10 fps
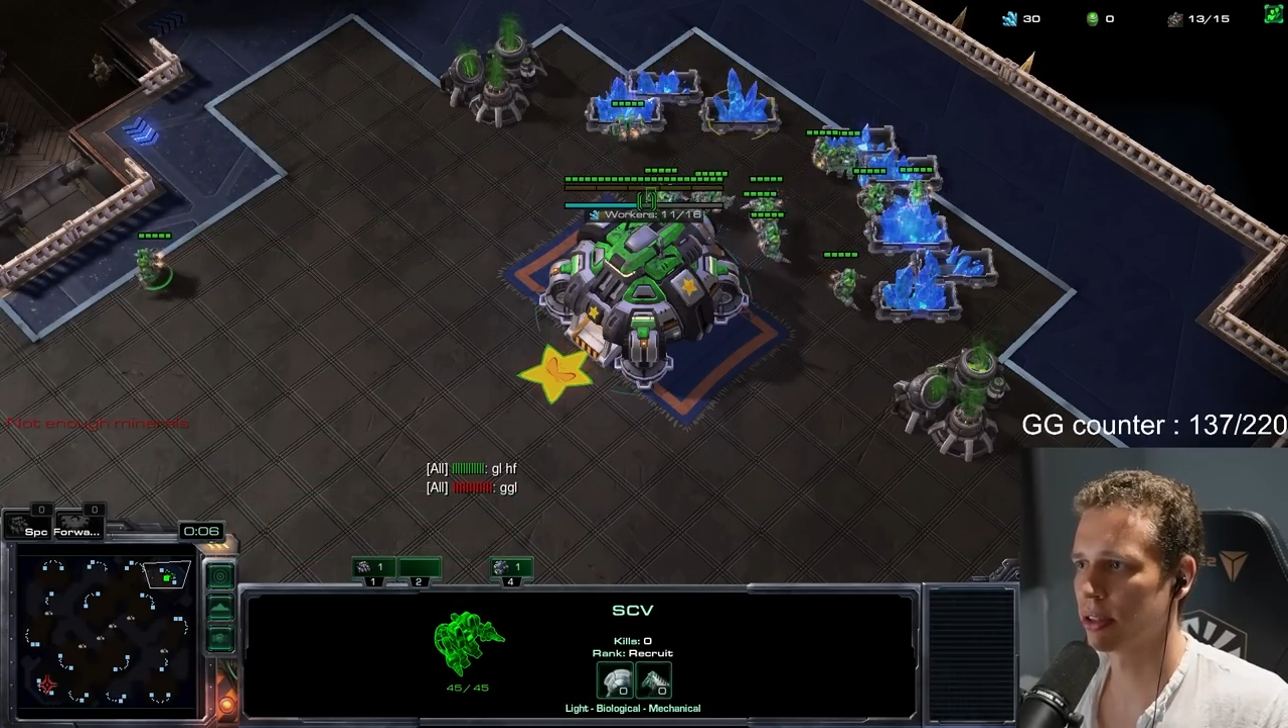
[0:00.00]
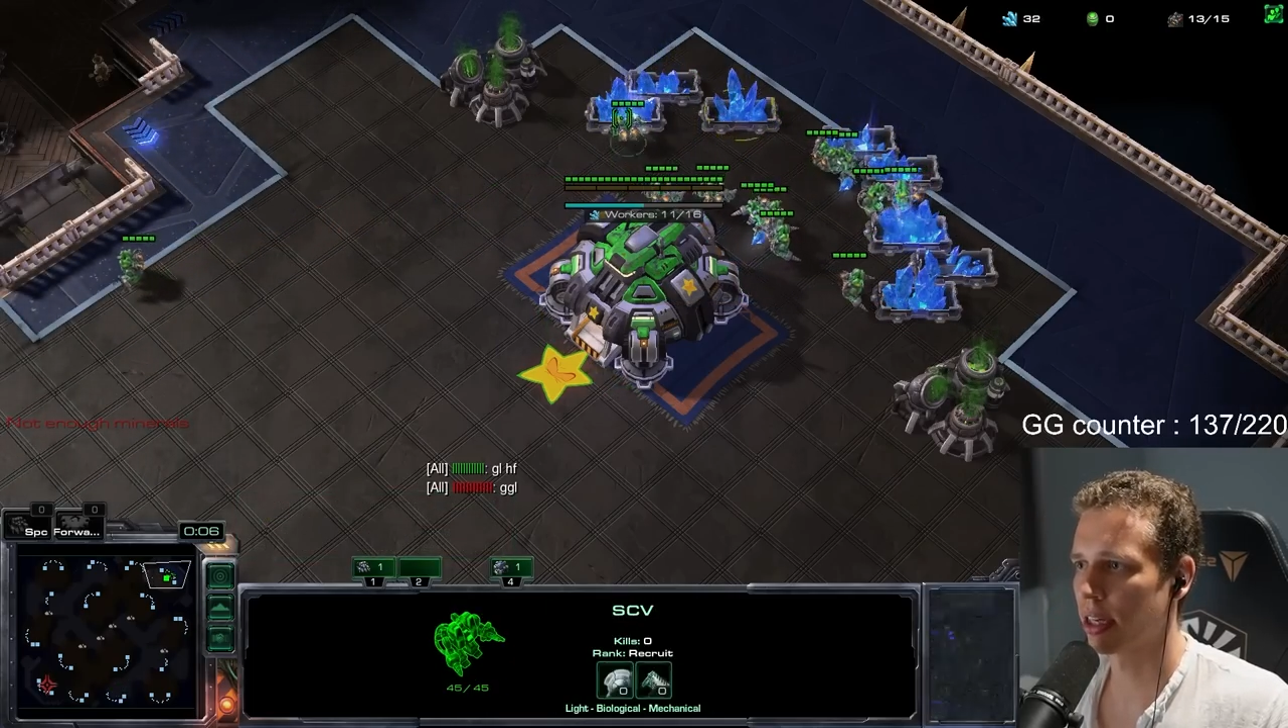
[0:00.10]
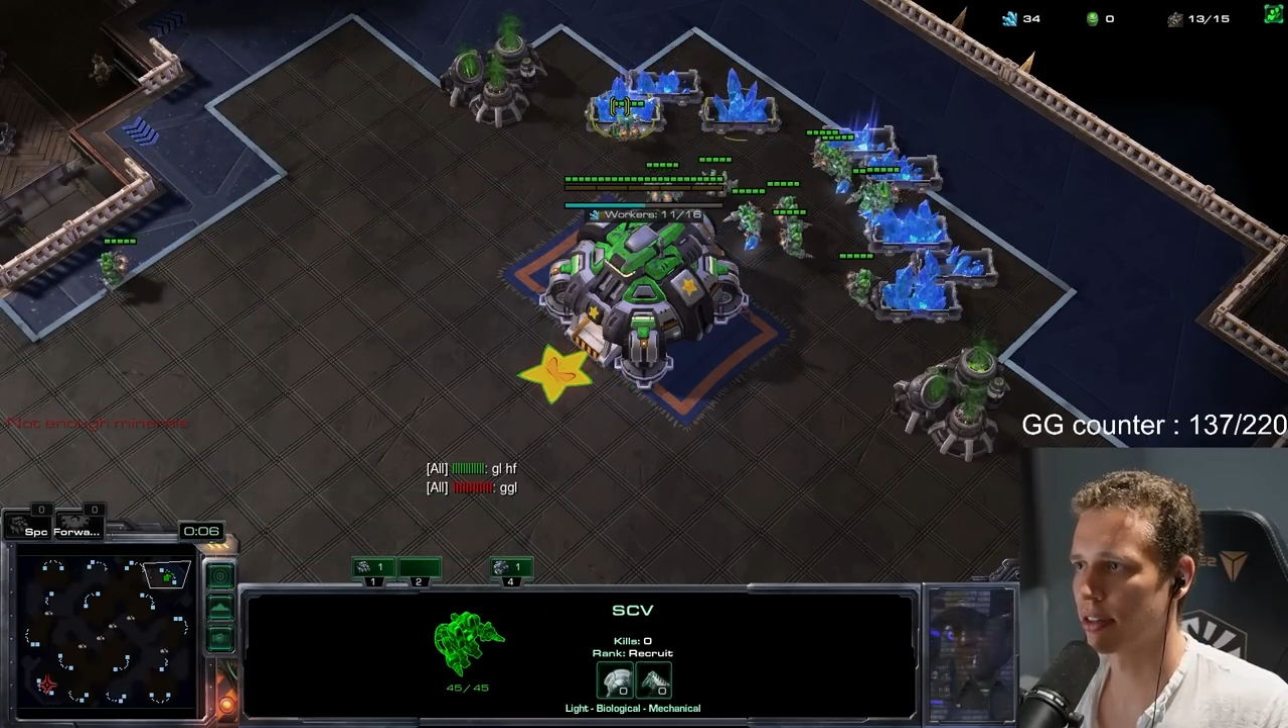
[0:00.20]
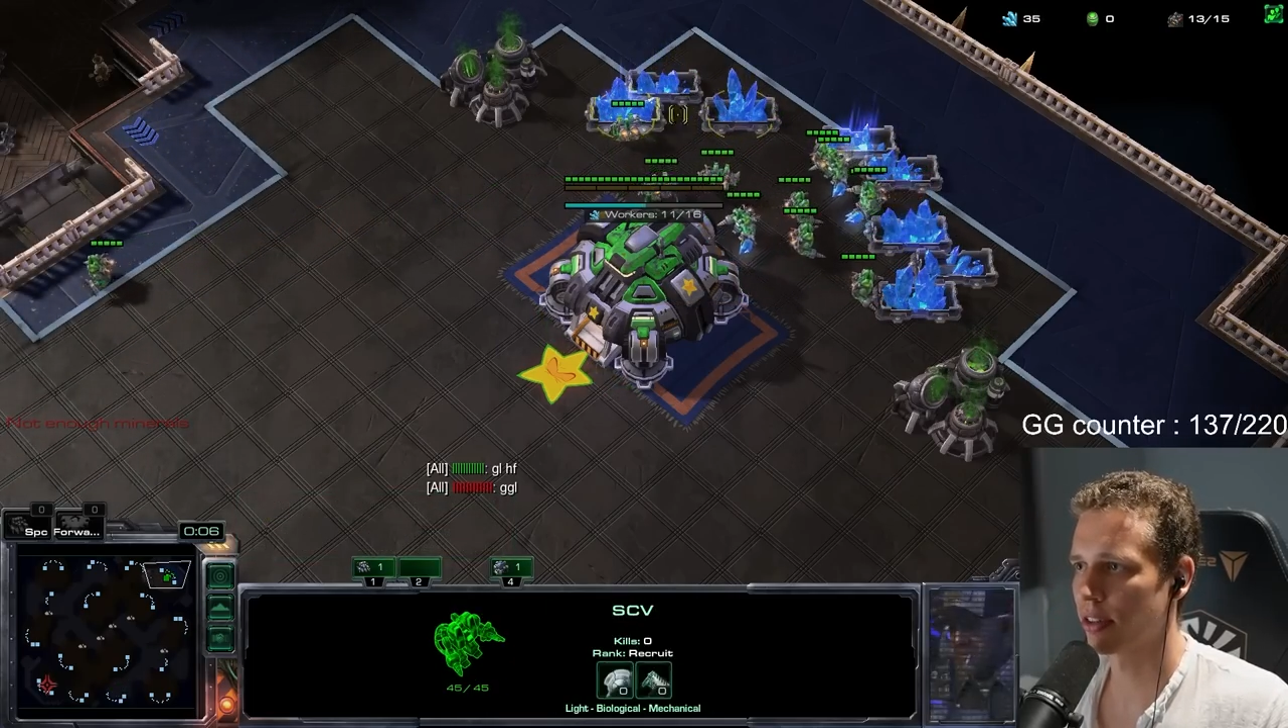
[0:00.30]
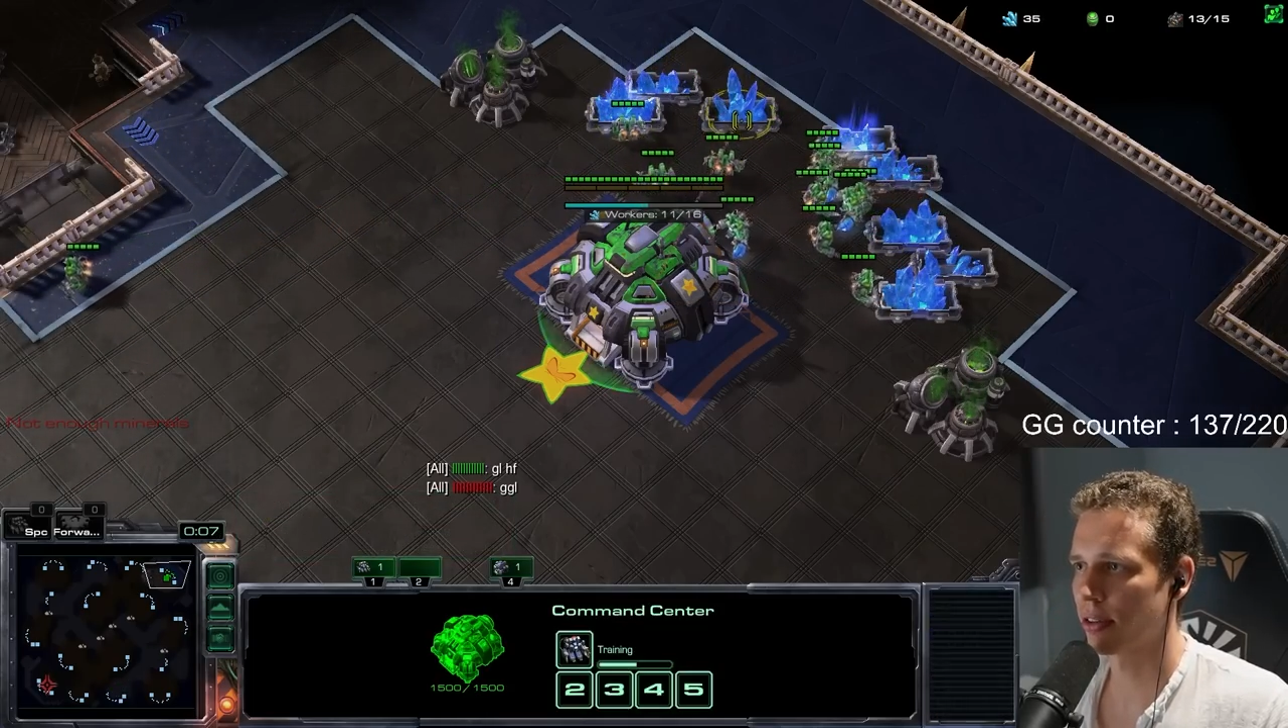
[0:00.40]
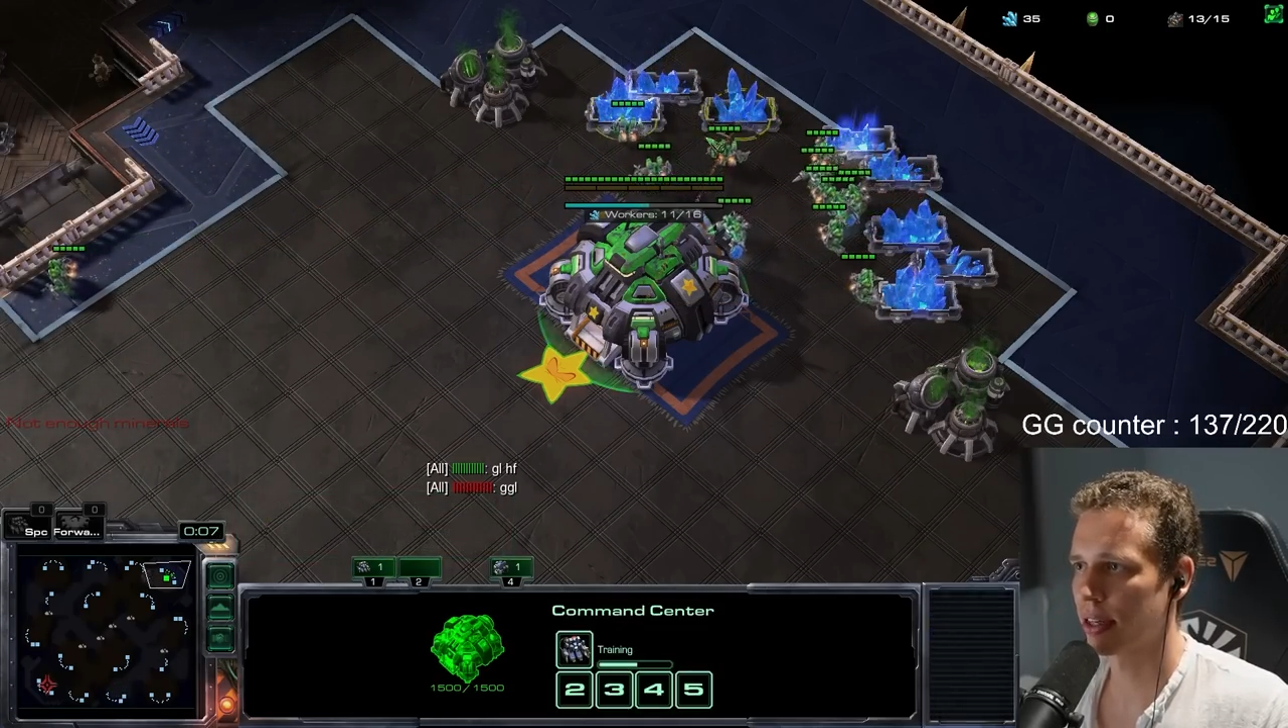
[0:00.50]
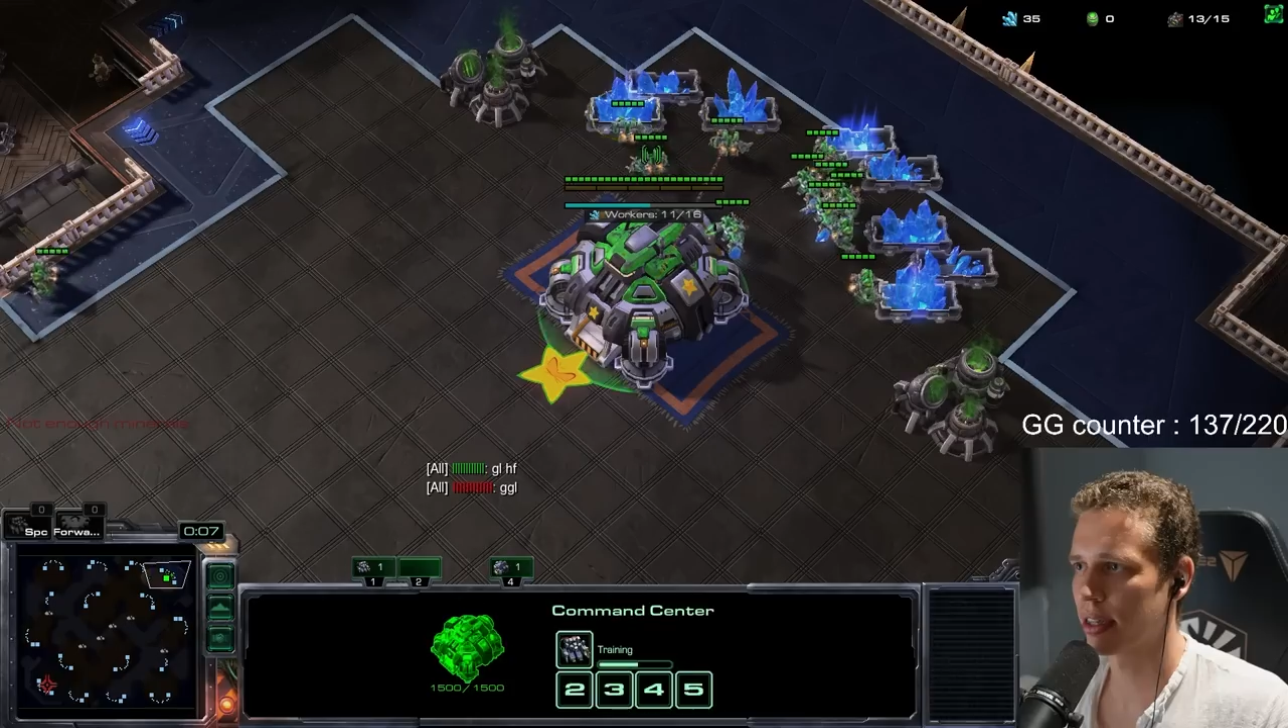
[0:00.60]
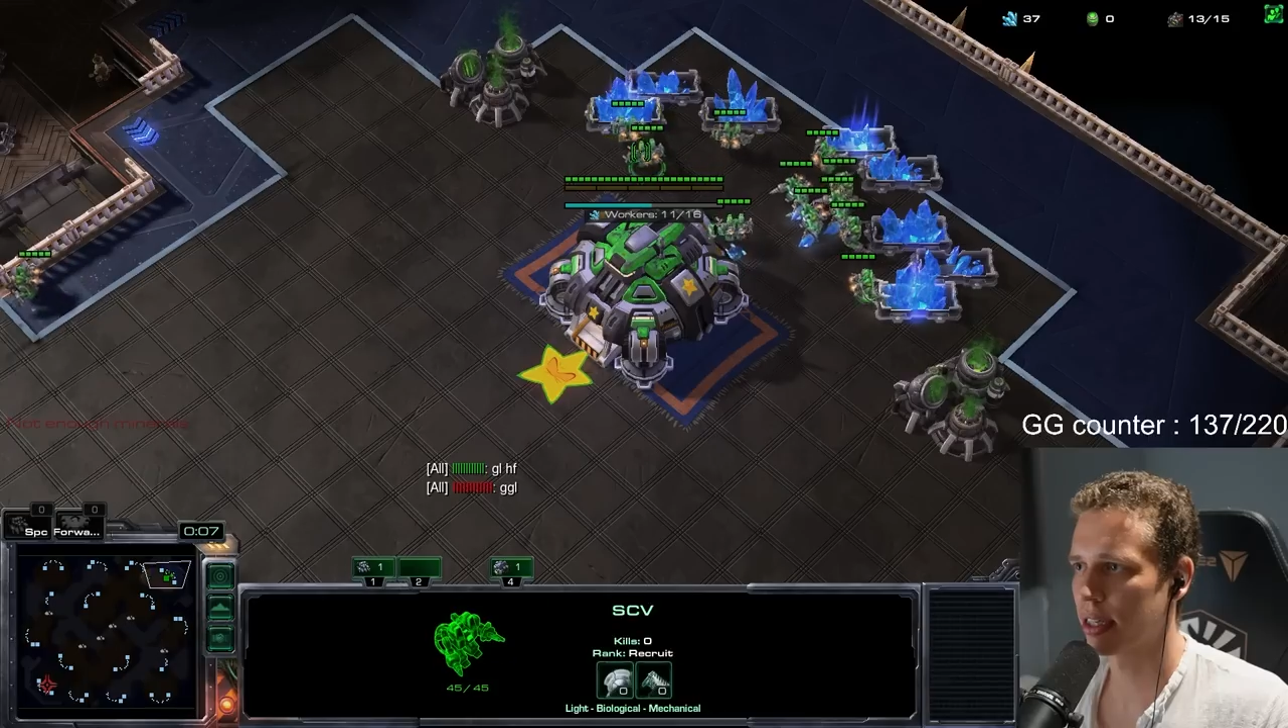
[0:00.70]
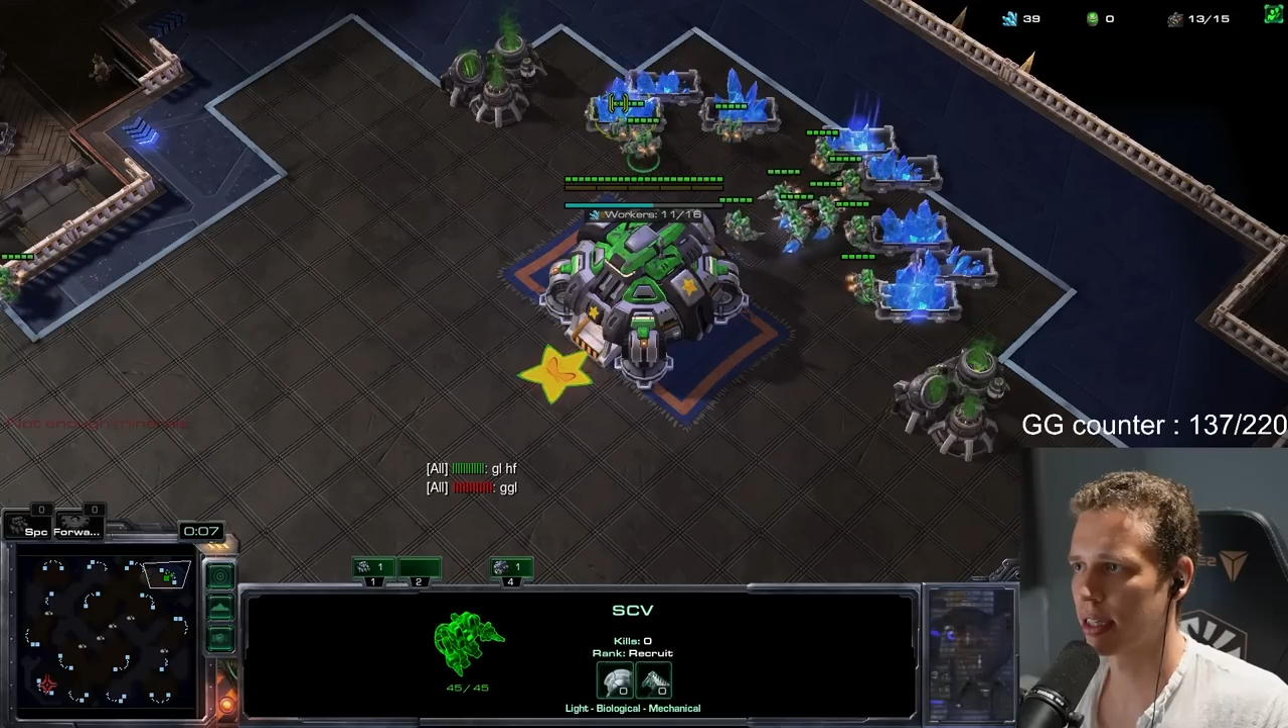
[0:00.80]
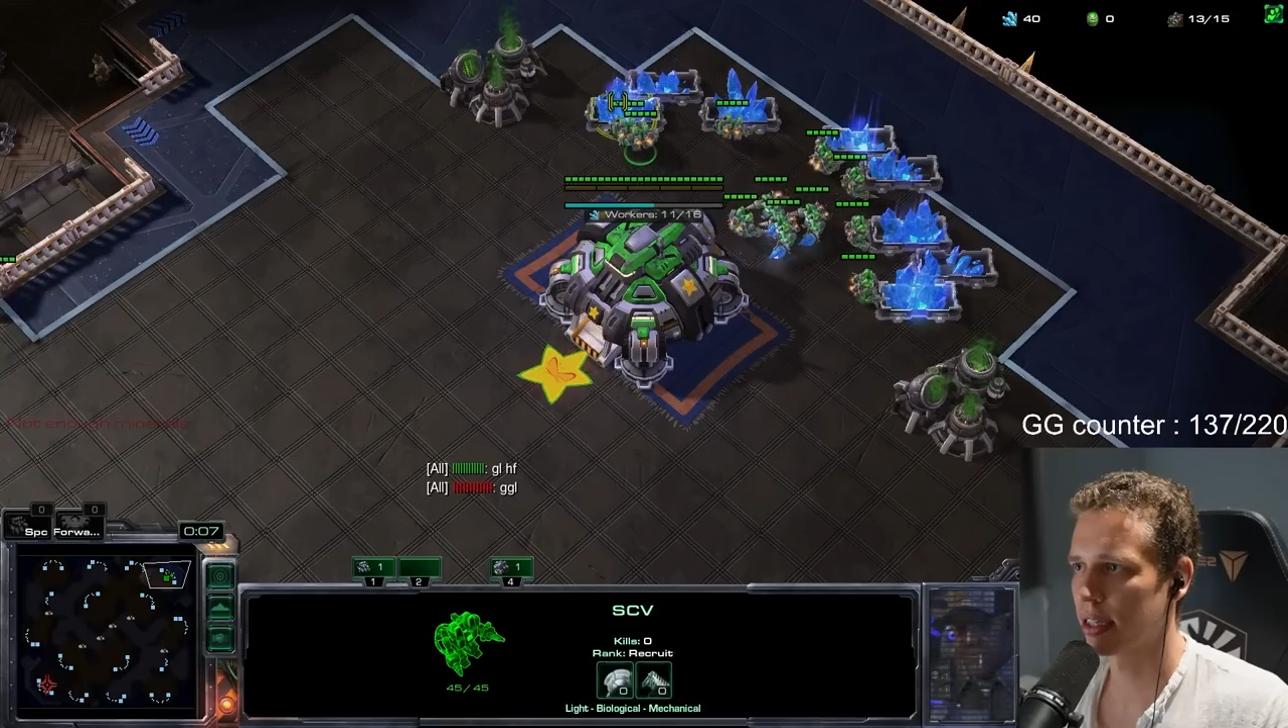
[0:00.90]
out of all, I
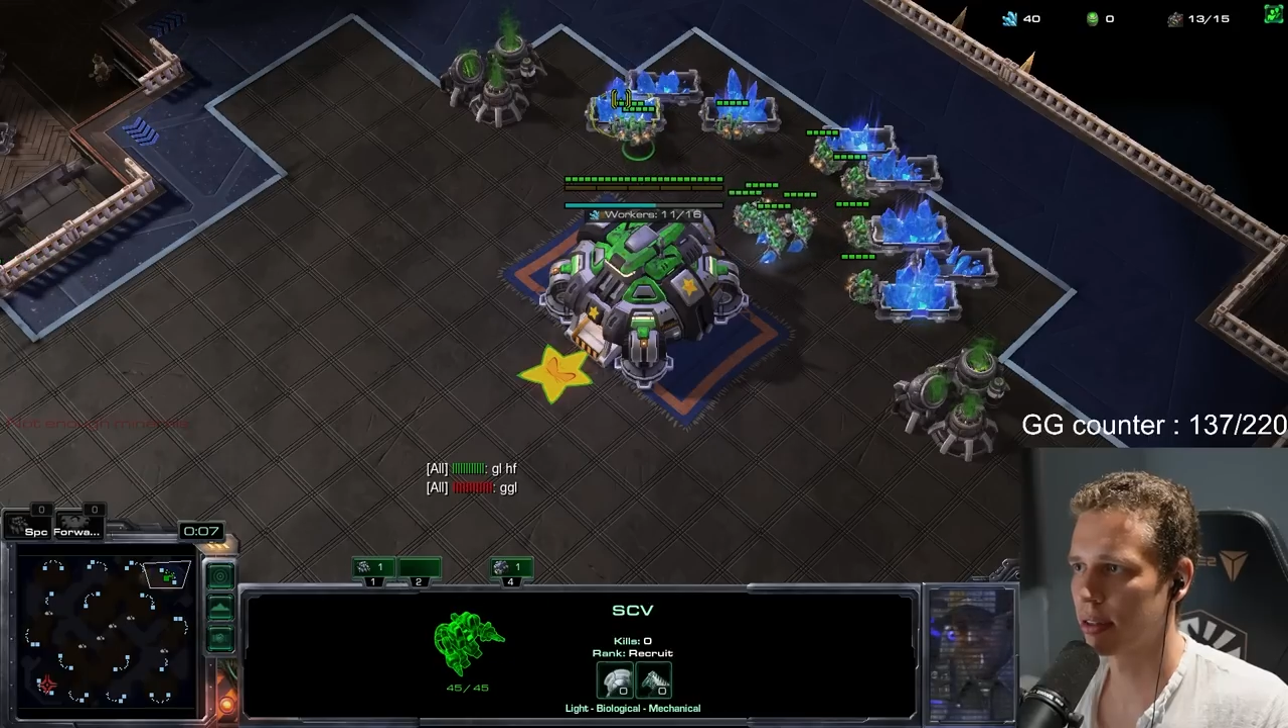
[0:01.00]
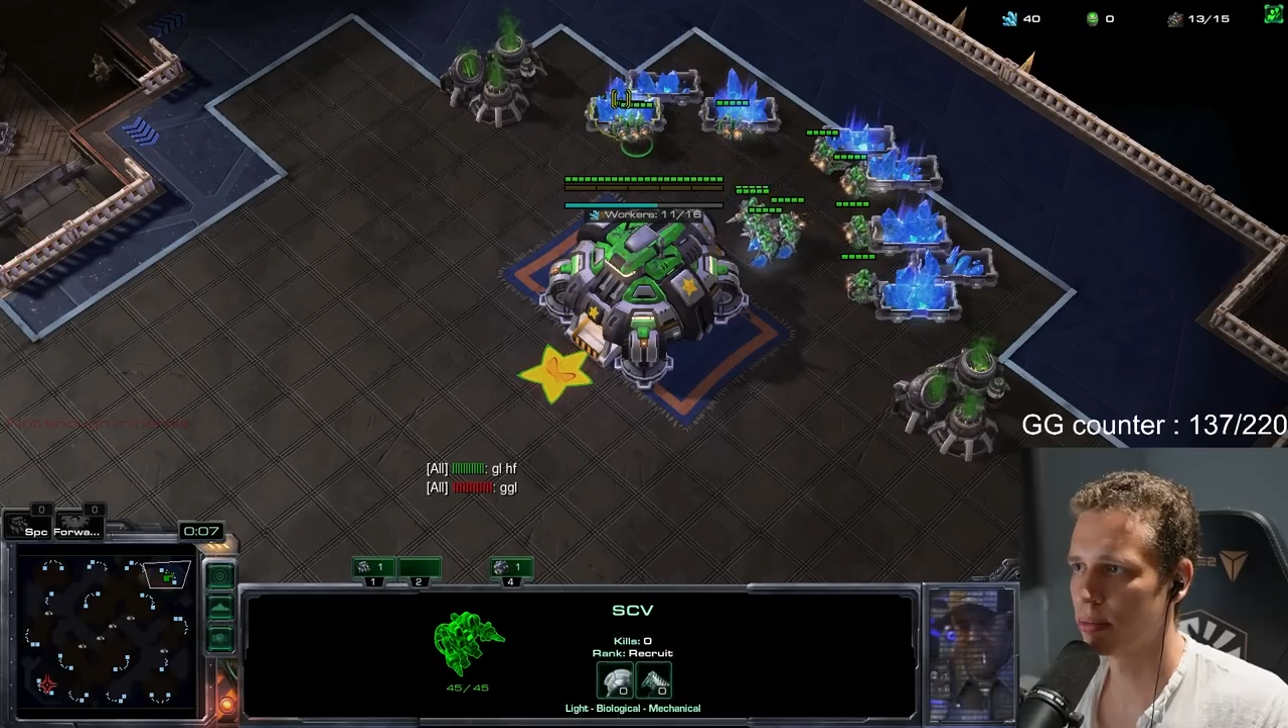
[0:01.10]
think.